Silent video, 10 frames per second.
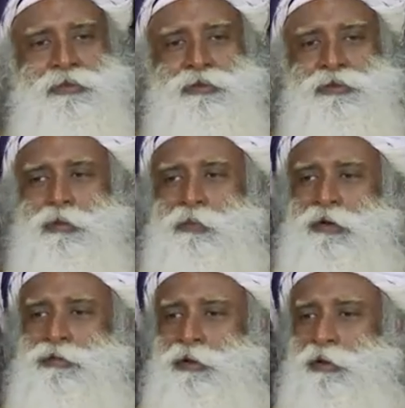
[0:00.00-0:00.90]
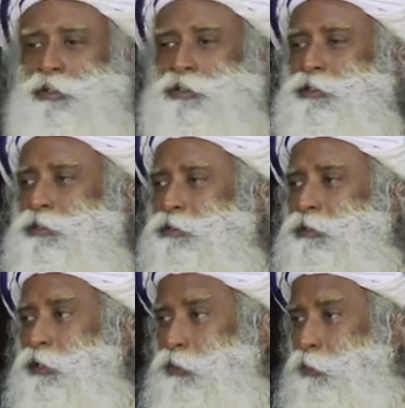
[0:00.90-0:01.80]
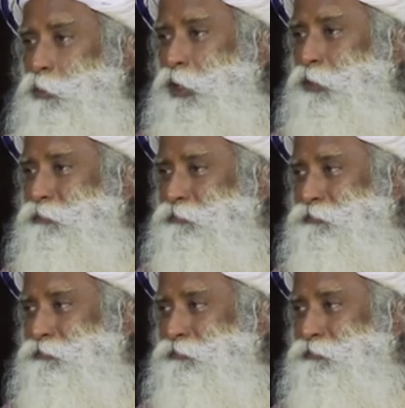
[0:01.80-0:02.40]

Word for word: so buffalo was a good one.